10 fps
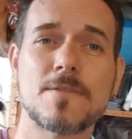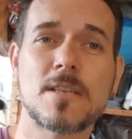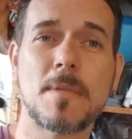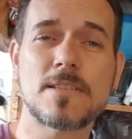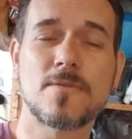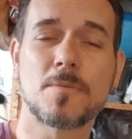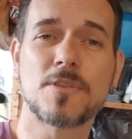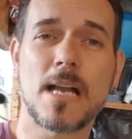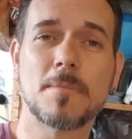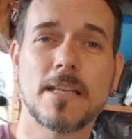It's Kevin C. Mason from
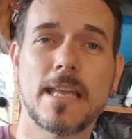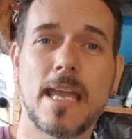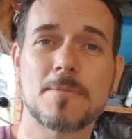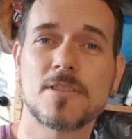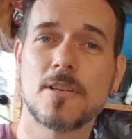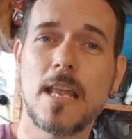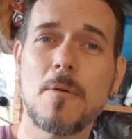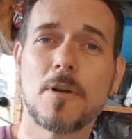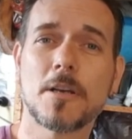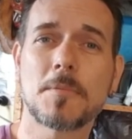Jack Monkey Games, and today
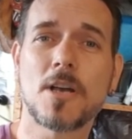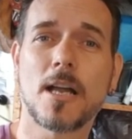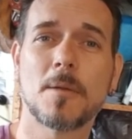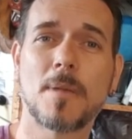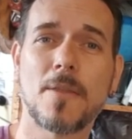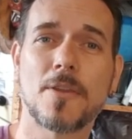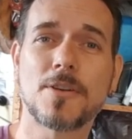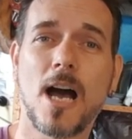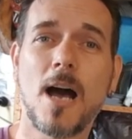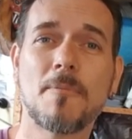we're going to be talking about the
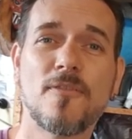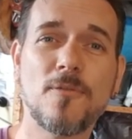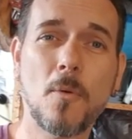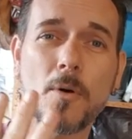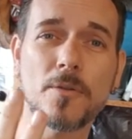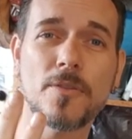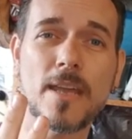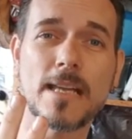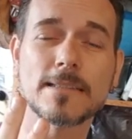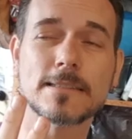top 4
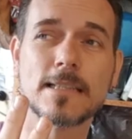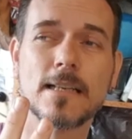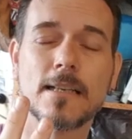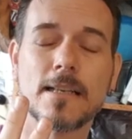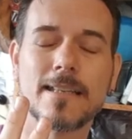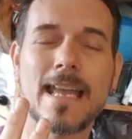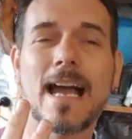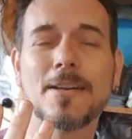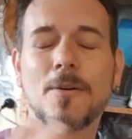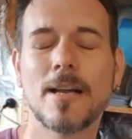things. Yeah,
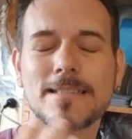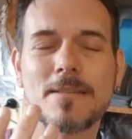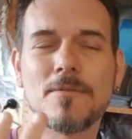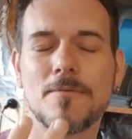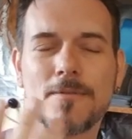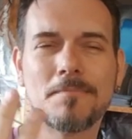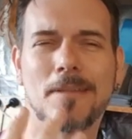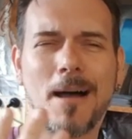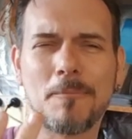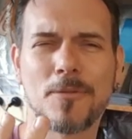I know I said
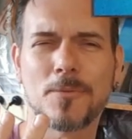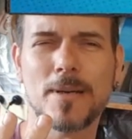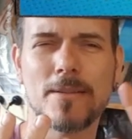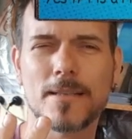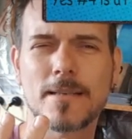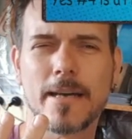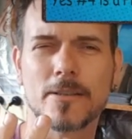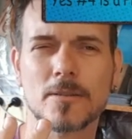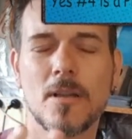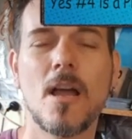top 3 in the
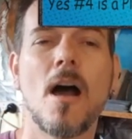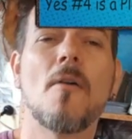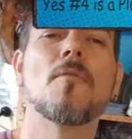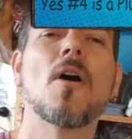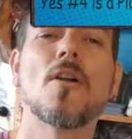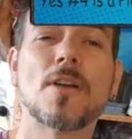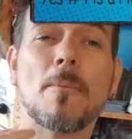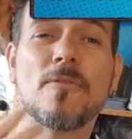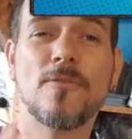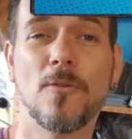title.
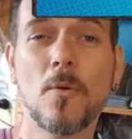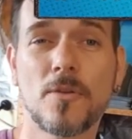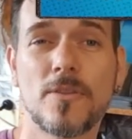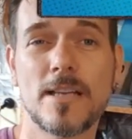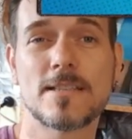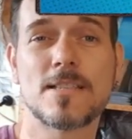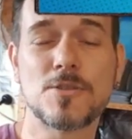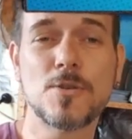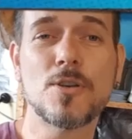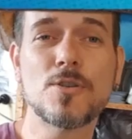Top 4 things
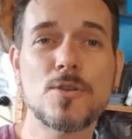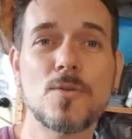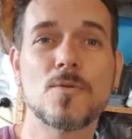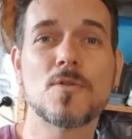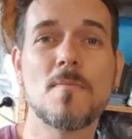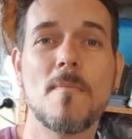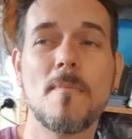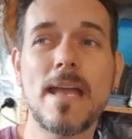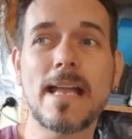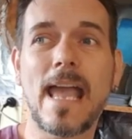that you can do to
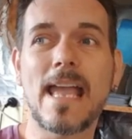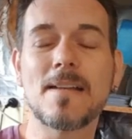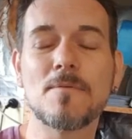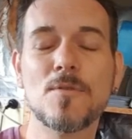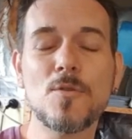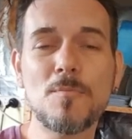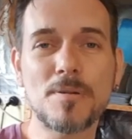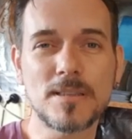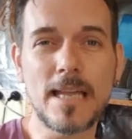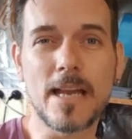make a new
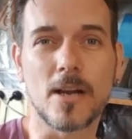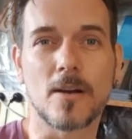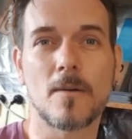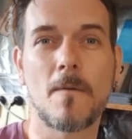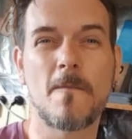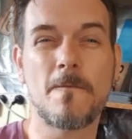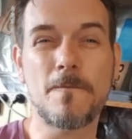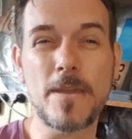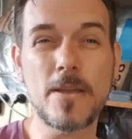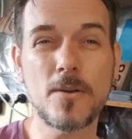player
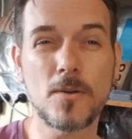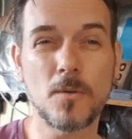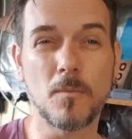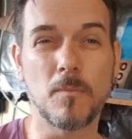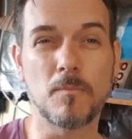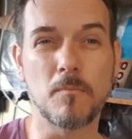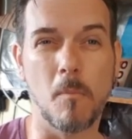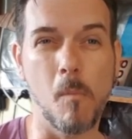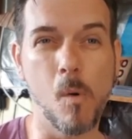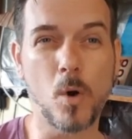feel
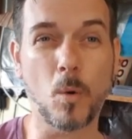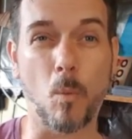more